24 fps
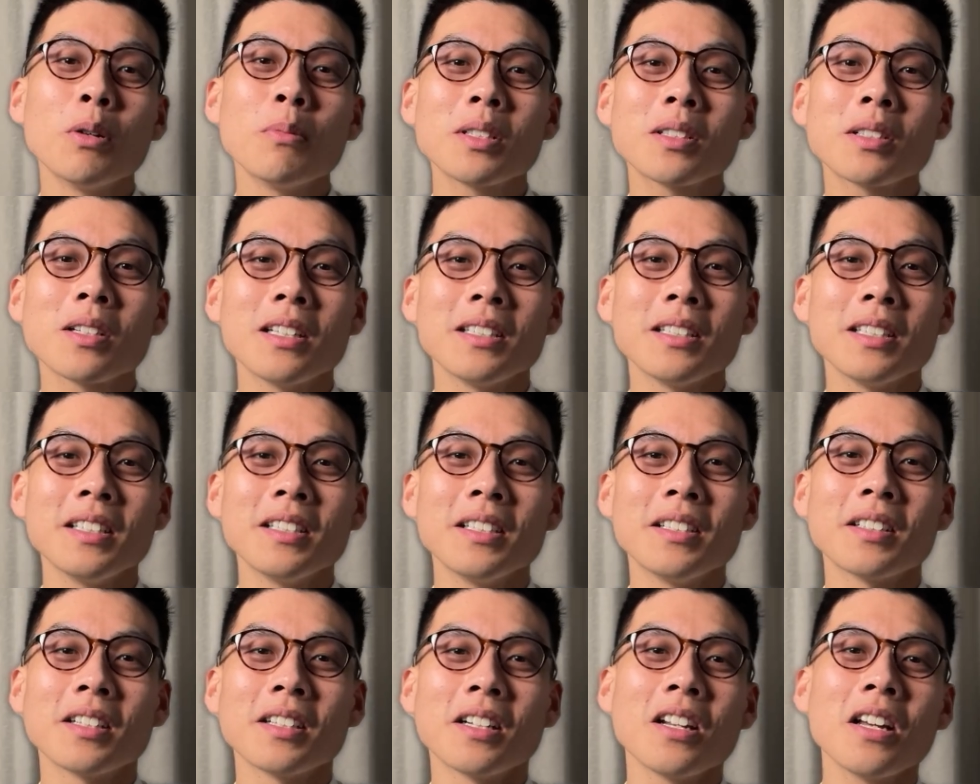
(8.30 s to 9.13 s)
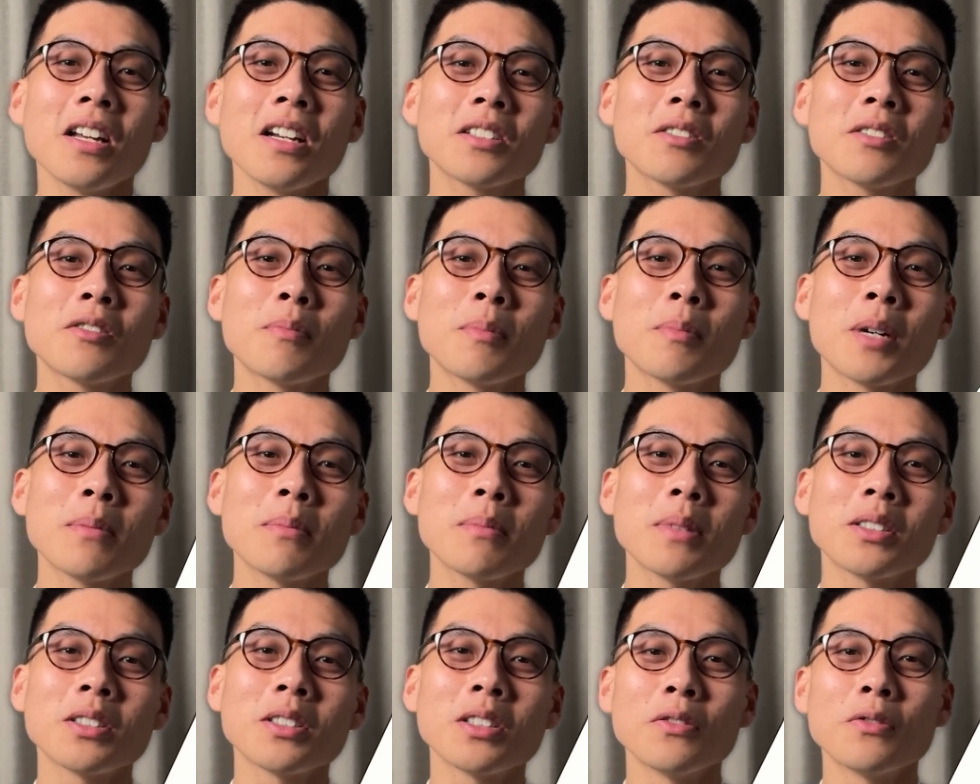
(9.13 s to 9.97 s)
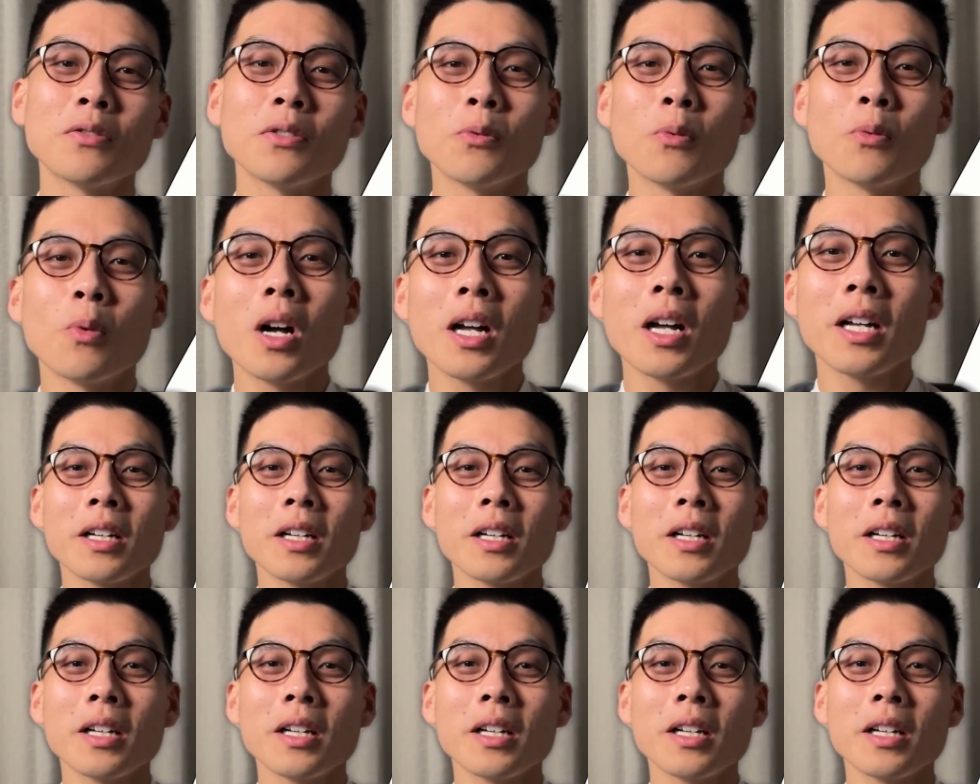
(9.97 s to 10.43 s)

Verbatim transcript: In moments like these, I like to remind myself of